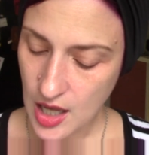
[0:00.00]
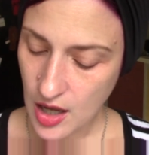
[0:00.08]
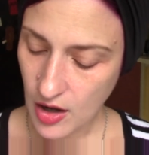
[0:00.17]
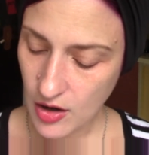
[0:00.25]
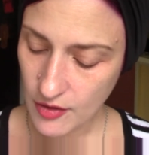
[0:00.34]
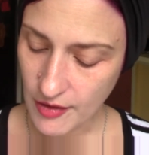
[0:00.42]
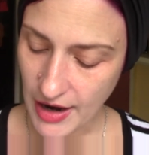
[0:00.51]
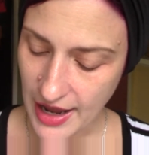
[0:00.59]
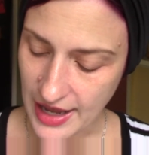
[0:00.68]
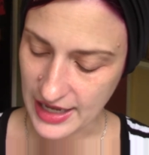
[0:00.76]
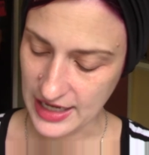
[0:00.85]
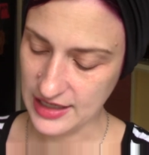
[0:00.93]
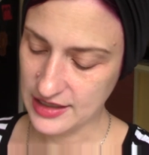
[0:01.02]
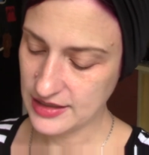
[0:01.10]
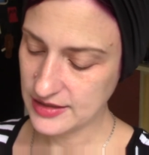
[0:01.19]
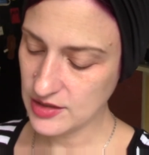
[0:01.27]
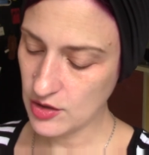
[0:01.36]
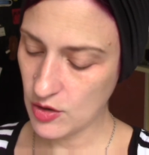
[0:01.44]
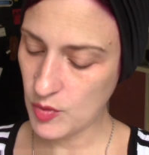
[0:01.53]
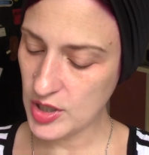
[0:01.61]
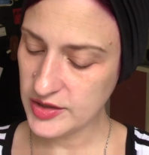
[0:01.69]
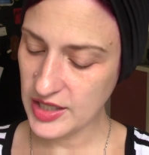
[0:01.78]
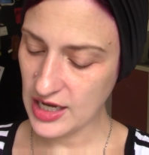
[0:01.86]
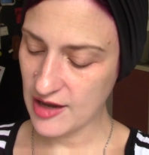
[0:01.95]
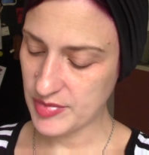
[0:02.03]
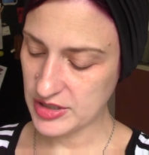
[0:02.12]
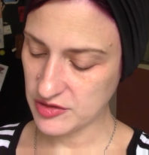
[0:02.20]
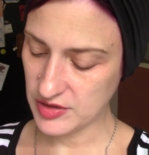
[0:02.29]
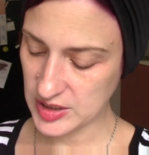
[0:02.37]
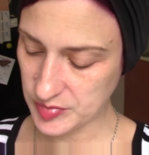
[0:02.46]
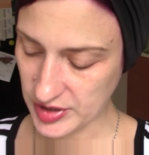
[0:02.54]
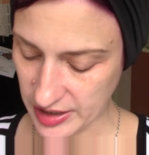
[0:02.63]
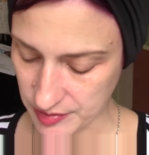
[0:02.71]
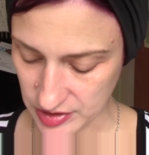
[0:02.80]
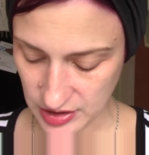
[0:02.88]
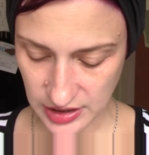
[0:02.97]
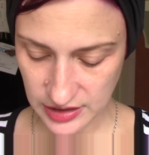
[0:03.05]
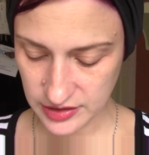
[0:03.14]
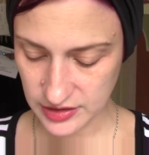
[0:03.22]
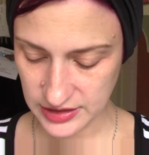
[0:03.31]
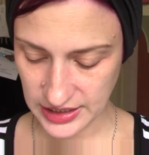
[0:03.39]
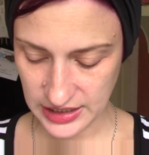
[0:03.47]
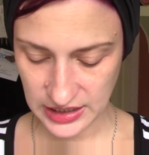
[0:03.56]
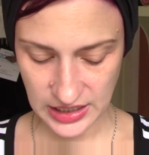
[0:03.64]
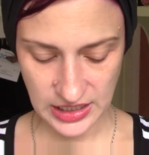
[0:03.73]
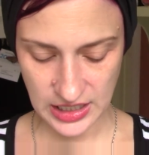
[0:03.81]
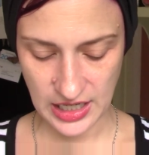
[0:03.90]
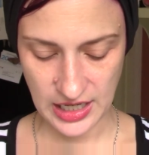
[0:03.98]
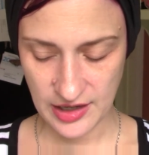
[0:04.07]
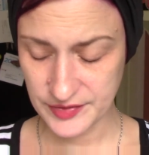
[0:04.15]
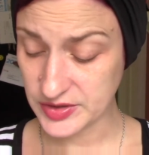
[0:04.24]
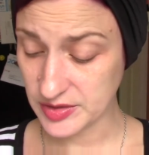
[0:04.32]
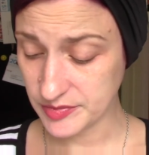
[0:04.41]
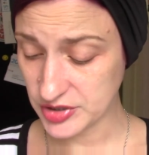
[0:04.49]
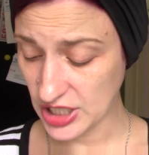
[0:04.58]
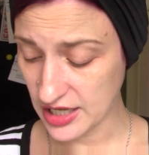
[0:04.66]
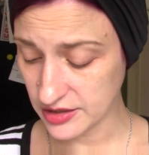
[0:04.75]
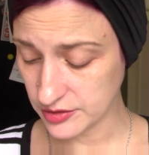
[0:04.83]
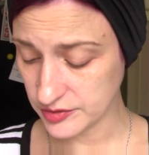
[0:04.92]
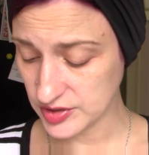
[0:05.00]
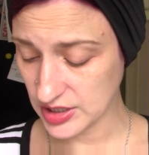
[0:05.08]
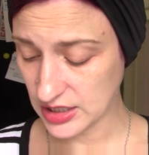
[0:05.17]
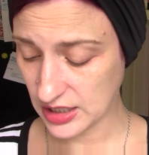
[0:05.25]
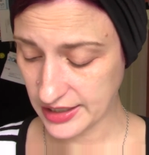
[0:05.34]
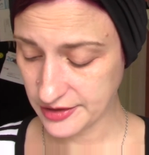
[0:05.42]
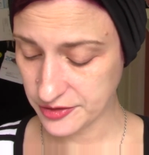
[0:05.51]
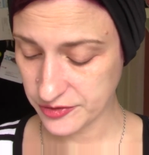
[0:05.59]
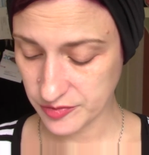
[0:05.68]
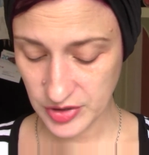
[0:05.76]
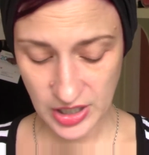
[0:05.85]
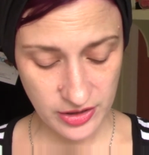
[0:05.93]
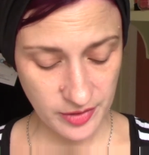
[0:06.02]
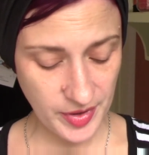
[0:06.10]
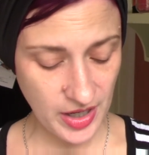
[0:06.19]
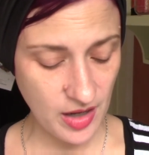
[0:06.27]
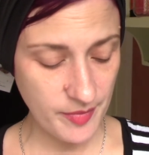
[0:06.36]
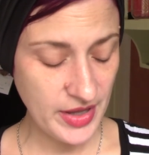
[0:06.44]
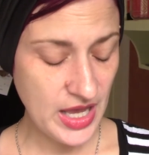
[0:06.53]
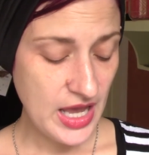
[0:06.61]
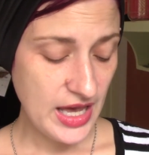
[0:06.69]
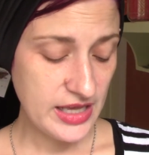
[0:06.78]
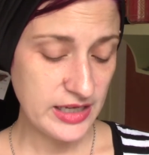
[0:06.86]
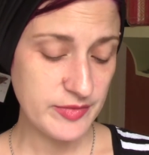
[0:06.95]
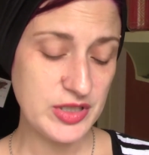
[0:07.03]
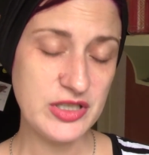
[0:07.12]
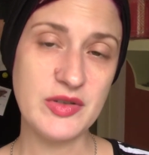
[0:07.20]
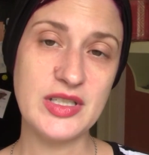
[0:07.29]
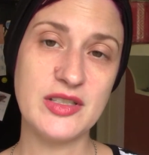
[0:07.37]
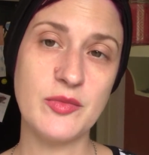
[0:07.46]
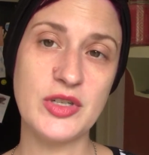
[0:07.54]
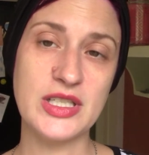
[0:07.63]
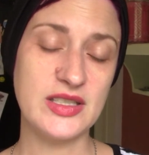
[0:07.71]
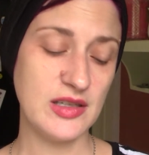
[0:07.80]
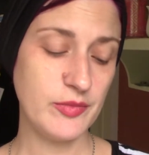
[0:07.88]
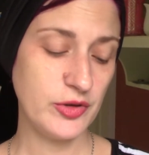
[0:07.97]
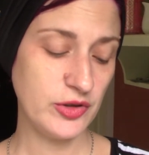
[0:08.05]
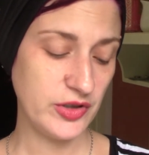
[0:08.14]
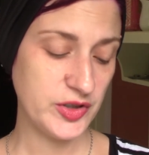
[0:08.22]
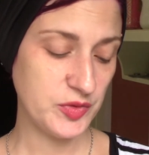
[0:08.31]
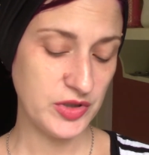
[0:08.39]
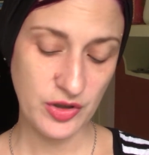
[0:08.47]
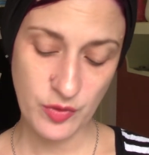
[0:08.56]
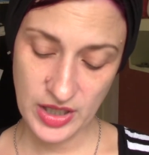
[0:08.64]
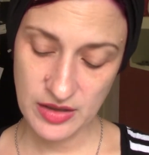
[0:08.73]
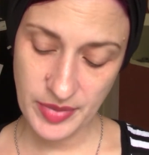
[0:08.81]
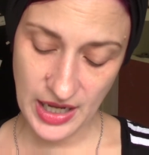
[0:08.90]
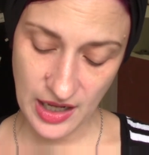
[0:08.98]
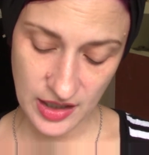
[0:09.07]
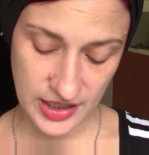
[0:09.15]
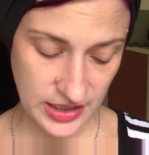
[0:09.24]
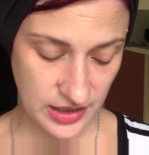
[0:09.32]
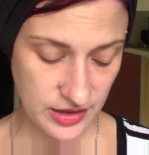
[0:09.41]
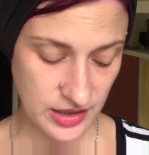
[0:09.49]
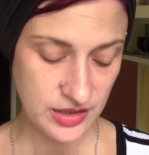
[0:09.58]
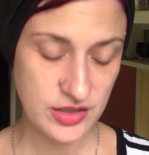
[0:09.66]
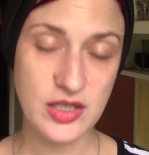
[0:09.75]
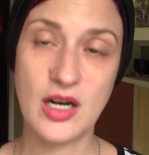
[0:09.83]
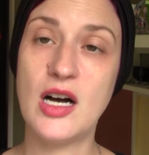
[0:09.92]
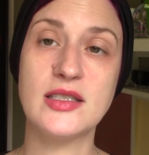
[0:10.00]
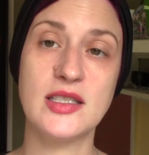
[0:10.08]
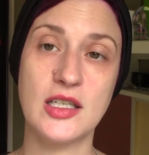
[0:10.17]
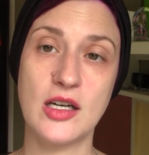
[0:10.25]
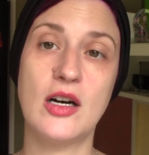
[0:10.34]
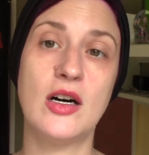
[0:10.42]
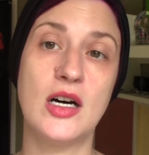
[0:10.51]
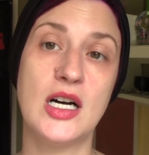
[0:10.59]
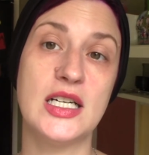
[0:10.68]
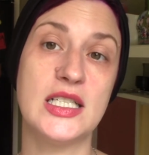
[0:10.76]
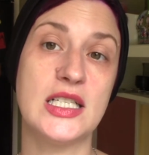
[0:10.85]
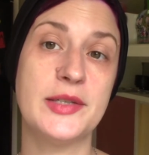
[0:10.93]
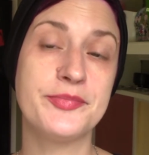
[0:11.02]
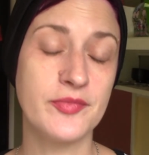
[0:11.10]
All right, so one thing I've been doing is playing with color lately. I have some shadows and liners from ColourPop, and I've been doing some really simple looks with the Gwen palette and then tossing on